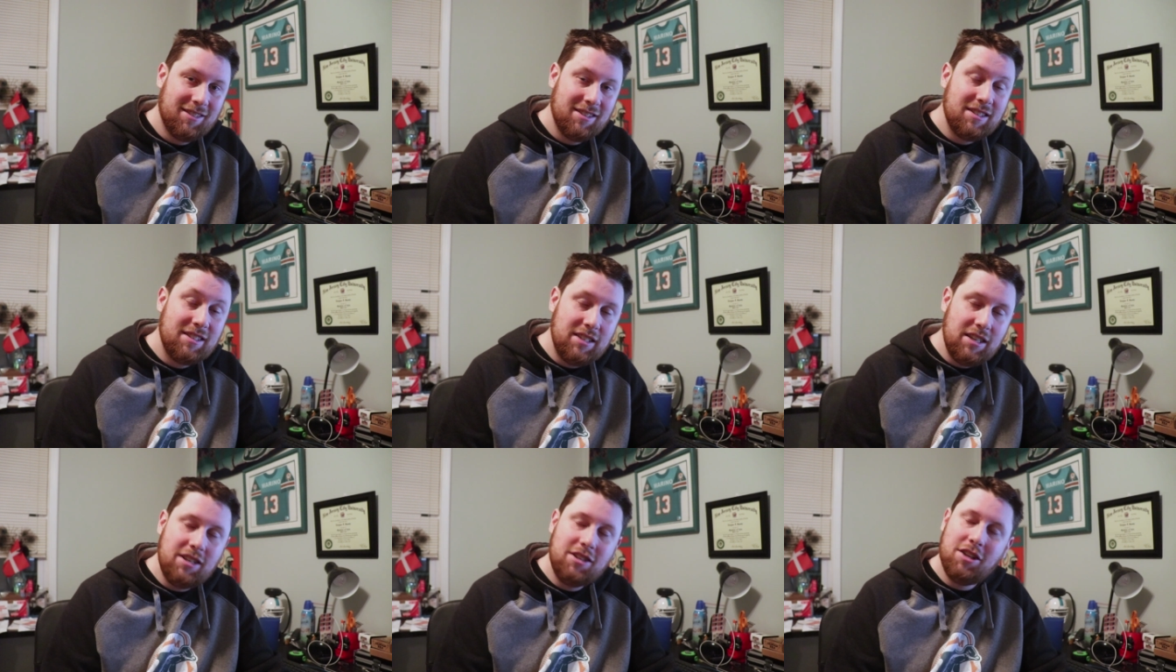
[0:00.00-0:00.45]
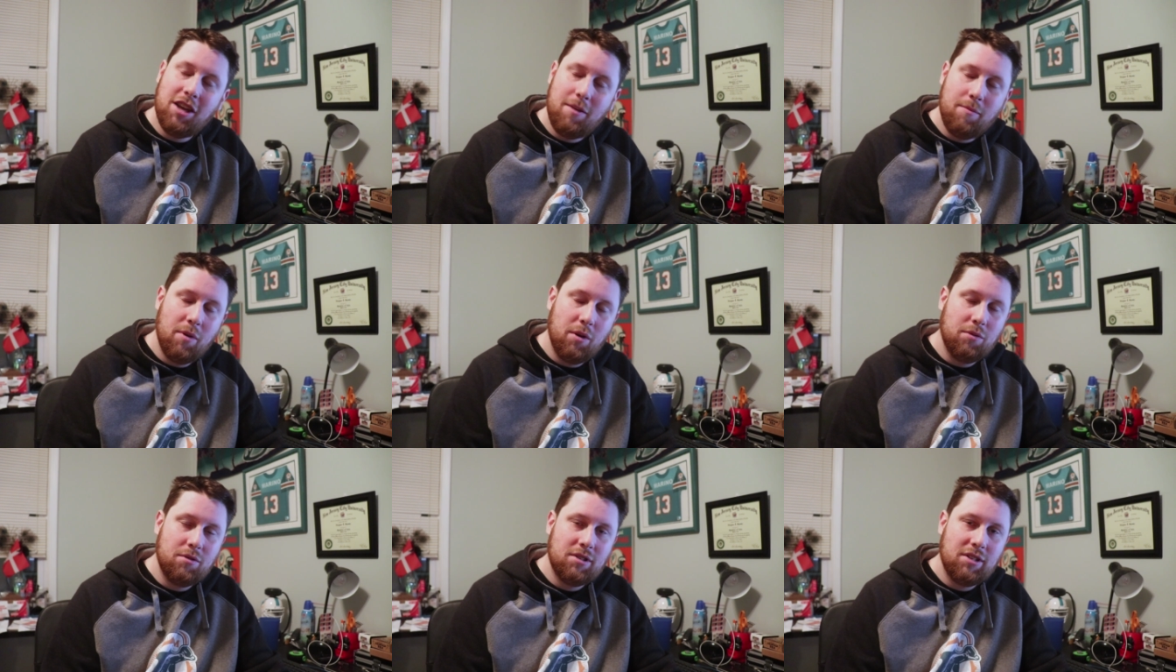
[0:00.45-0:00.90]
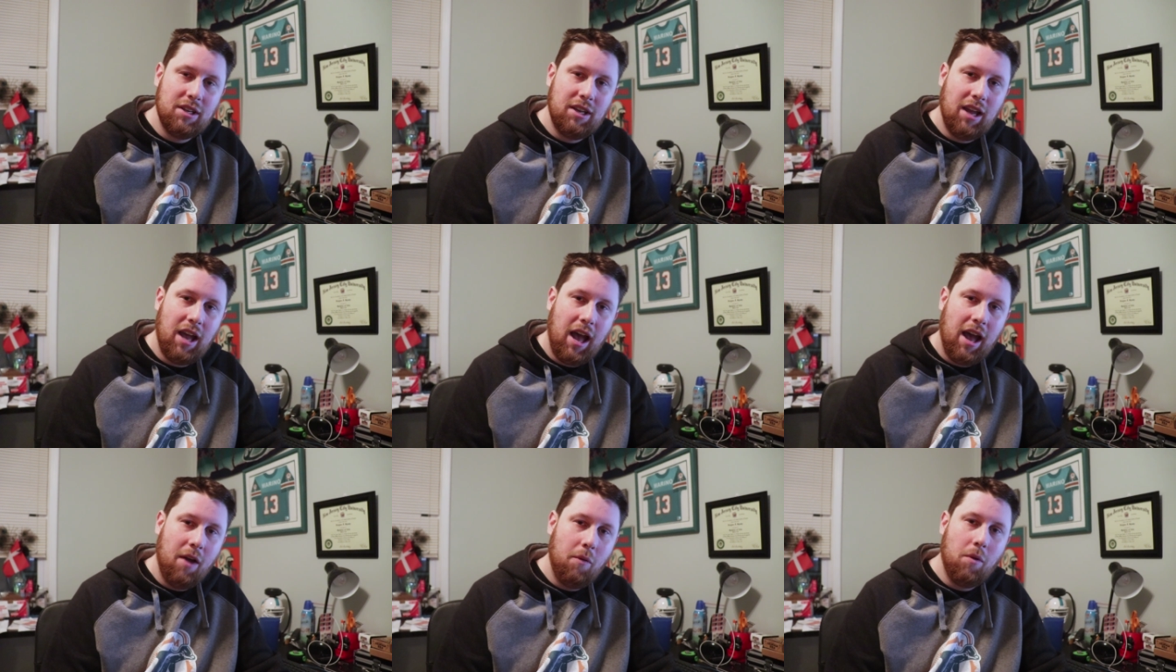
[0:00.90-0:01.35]
C J
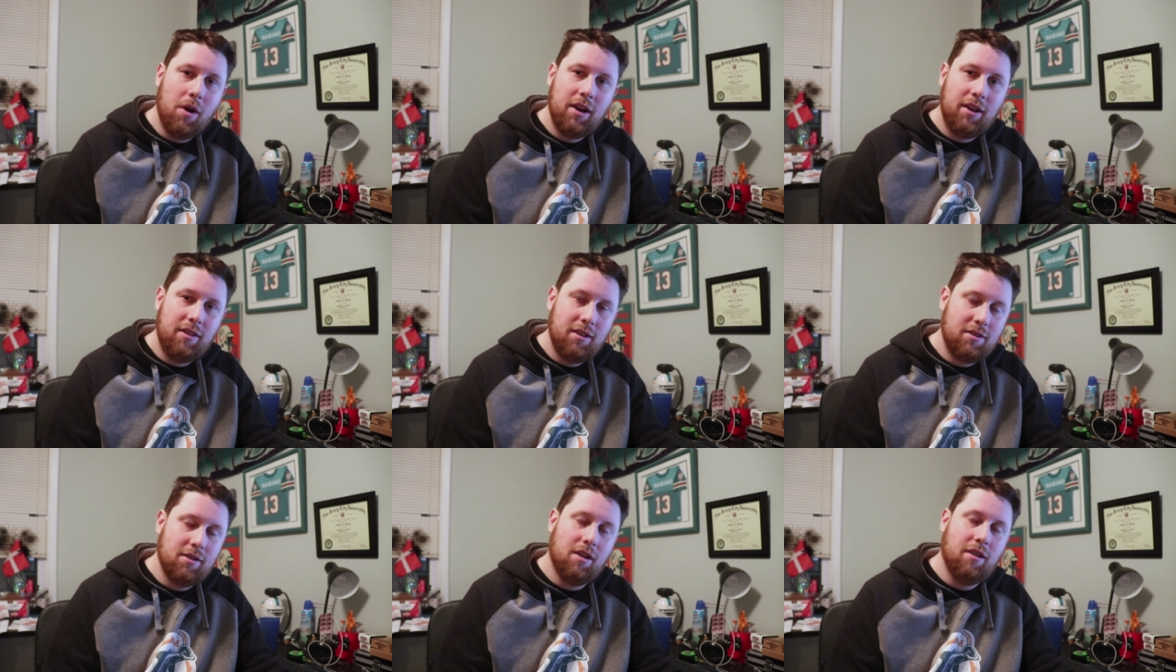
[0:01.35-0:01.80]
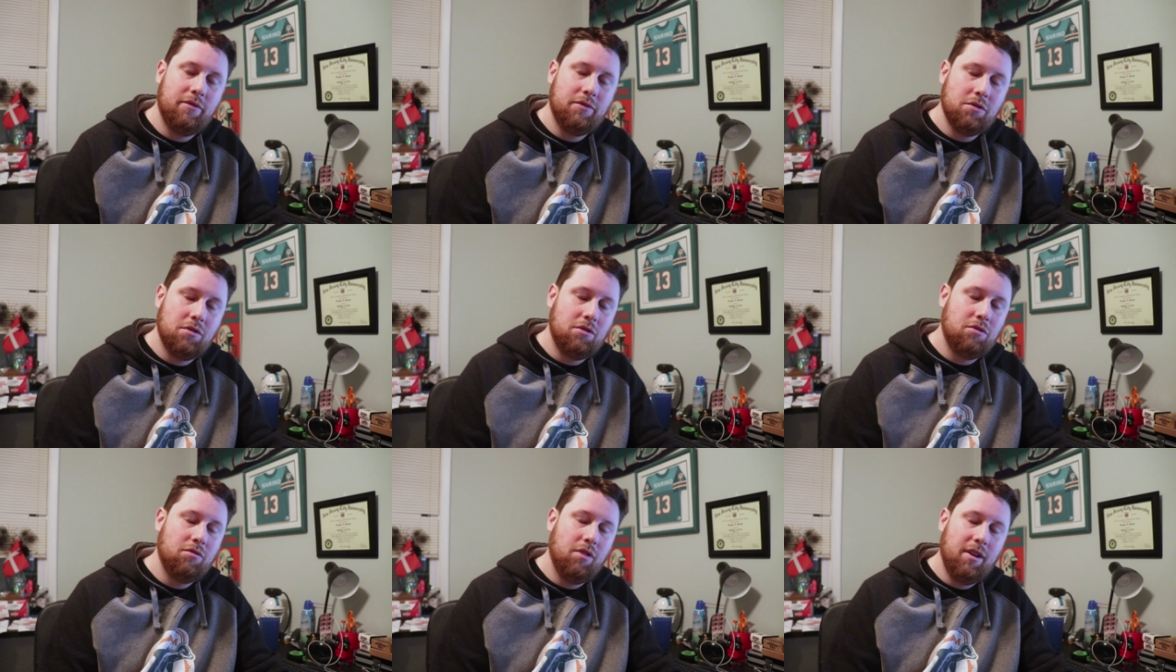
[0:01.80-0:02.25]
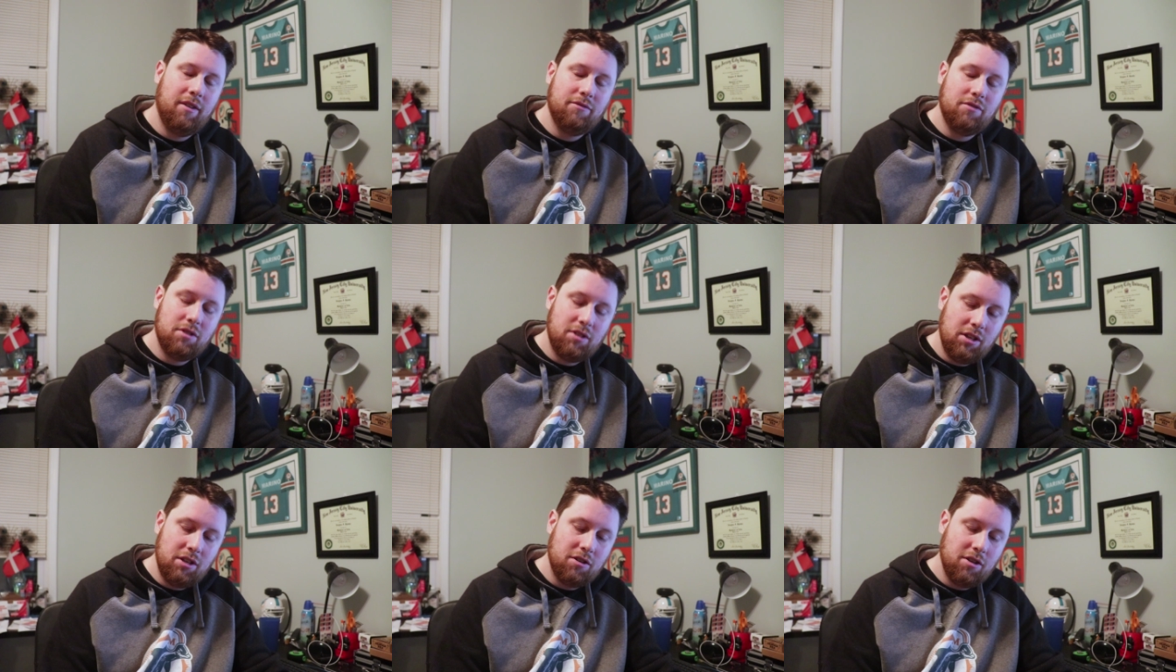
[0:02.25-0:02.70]
Mosley. I wanted the Dolphins to
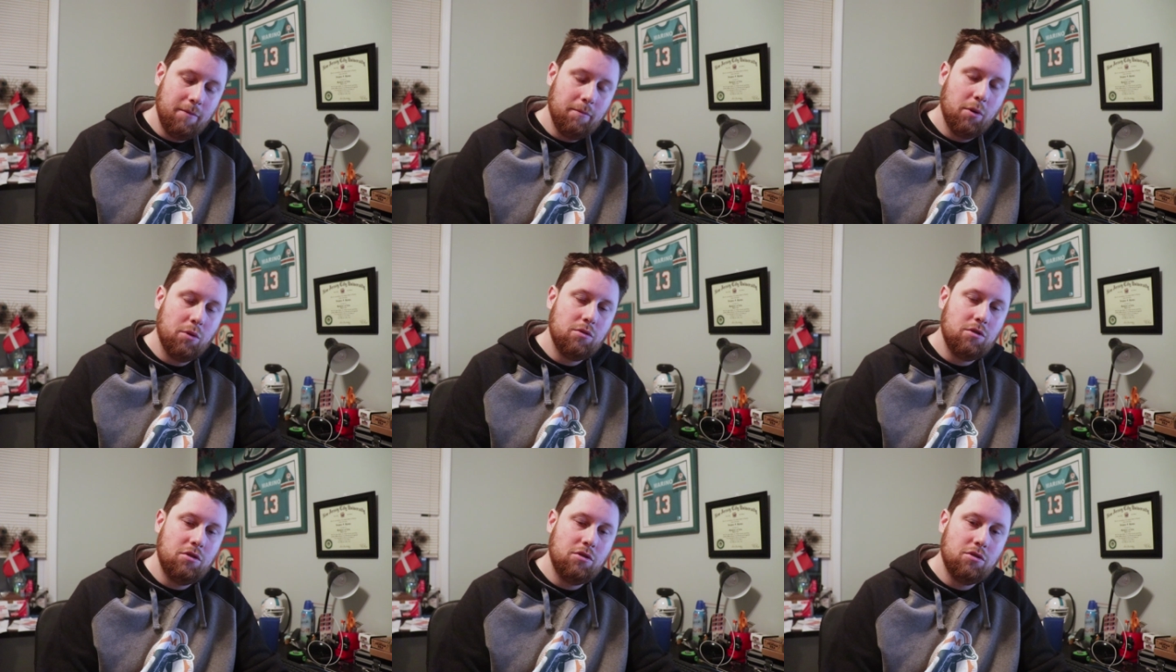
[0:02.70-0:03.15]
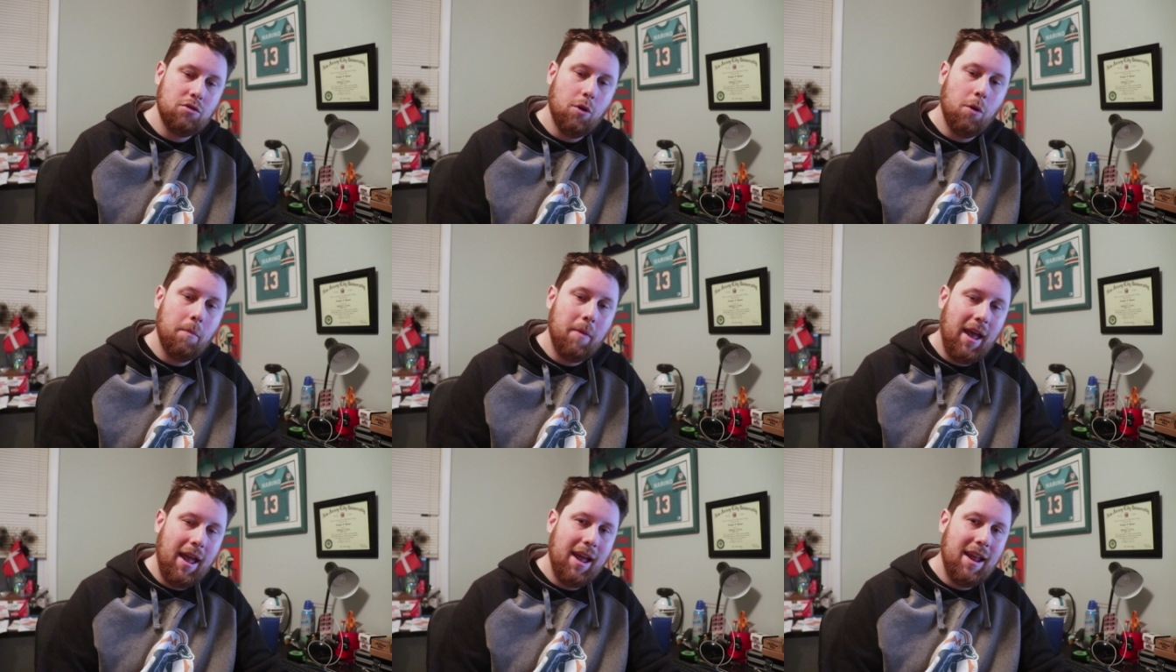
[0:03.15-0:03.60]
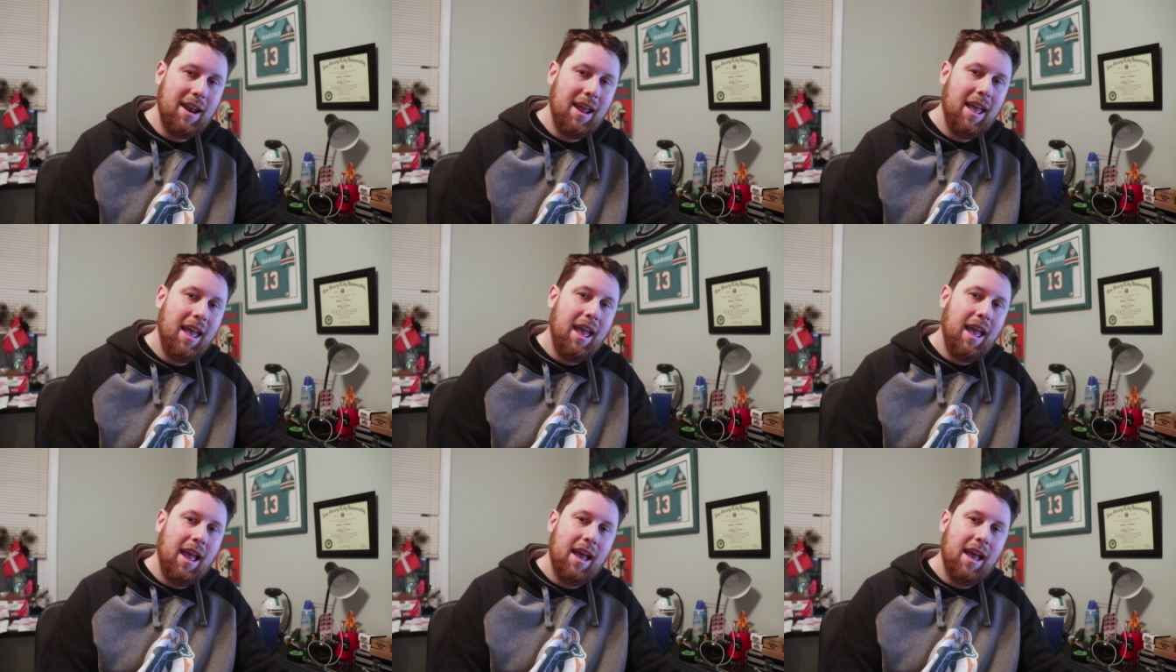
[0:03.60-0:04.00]
draft C J Mosley so bad,